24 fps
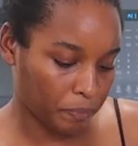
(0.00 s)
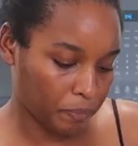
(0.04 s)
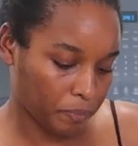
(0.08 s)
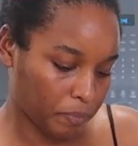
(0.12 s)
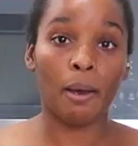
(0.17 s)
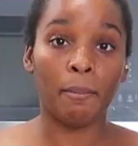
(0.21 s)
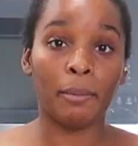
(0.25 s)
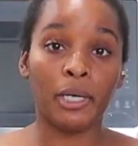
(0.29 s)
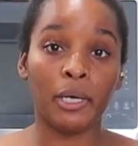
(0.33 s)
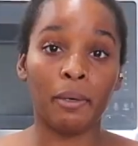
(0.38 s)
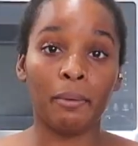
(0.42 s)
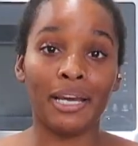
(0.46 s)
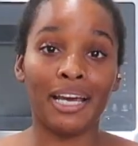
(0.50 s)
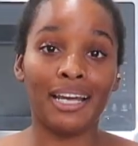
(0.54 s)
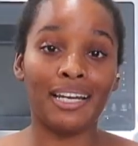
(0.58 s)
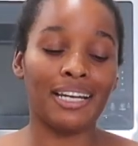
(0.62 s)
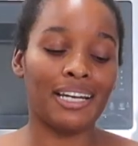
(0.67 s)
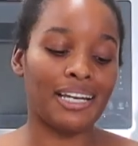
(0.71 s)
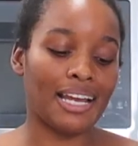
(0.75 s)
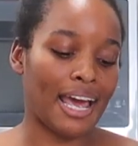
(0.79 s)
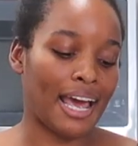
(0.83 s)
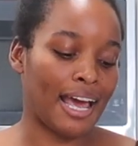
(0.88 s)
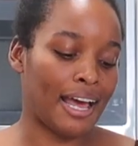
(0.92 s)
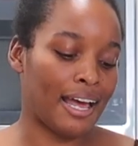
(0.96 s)
I'm gonna go ahead
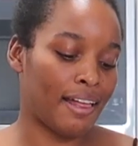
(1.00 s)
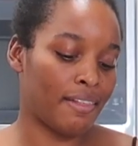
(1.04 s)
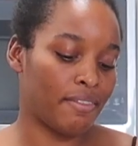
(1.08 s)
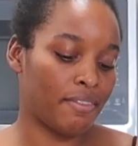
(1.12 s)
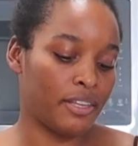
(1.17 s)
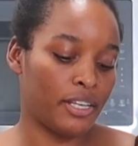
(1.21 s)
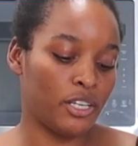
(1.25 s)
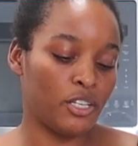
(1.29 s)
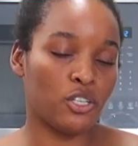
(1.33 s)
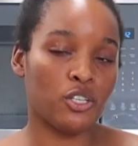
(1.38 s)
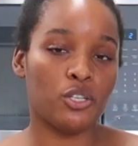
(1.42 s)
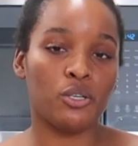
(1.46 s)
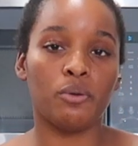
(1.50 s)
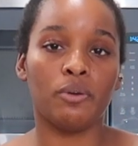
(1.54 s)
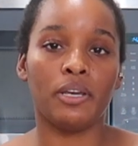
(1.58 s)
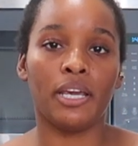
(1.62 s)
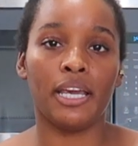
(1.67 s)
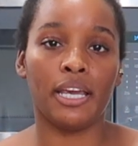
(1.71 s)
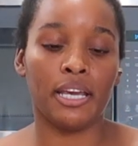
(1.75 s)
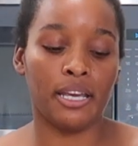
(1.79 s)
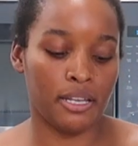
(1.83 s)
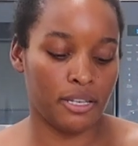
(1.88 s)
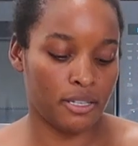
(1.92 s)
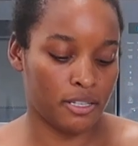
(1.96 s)
and add these 2
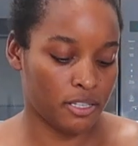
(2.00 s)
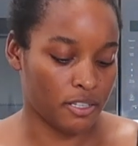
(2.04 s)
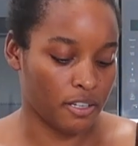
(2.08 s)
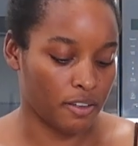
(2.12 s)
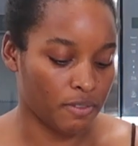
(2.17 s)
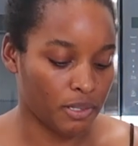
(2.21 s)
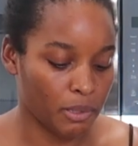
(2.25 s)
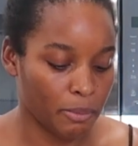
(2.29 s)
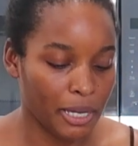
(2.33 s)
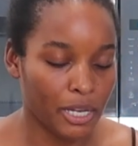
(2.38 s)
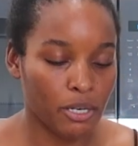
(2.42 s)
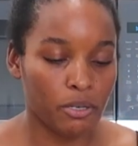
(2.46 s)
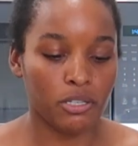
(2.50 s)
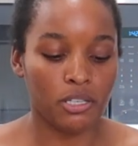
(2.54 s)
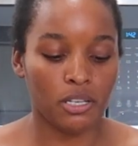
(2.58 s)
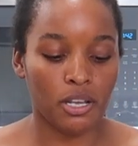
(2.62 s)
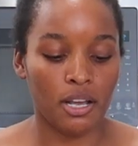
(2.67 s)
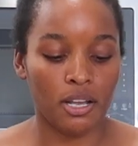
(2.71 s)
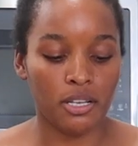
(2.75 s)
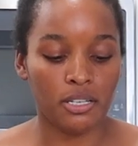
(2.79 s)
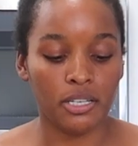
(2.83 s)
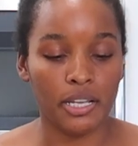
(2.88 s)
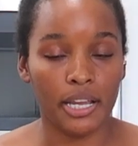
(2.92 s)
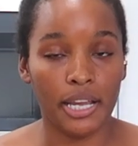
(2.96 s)
cans of tomato
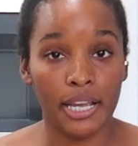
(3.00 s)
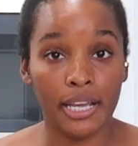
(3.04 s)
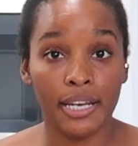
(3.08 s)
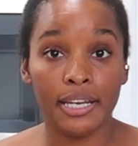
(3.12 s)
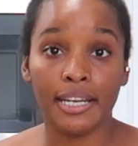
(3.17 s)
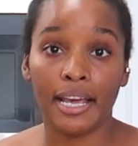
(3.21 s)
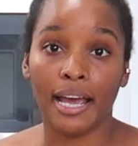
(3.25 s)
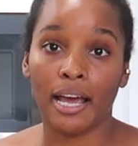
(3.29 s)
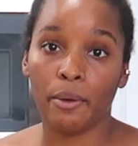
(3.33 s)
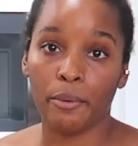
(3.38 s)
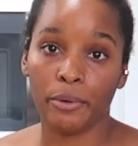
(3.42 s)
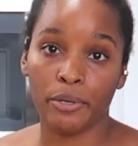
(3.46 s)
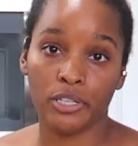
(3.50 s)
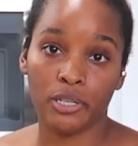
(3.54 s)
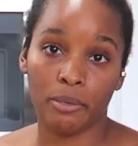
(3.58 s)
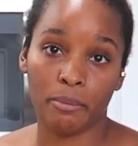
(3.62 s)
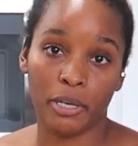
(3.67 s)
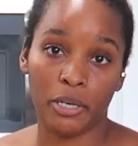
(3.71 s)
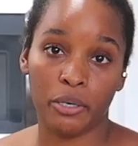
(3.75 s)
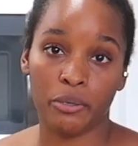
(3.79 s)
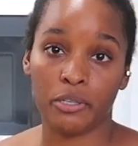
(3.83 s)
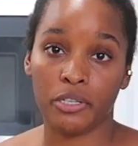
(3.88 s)
sauce and our tomato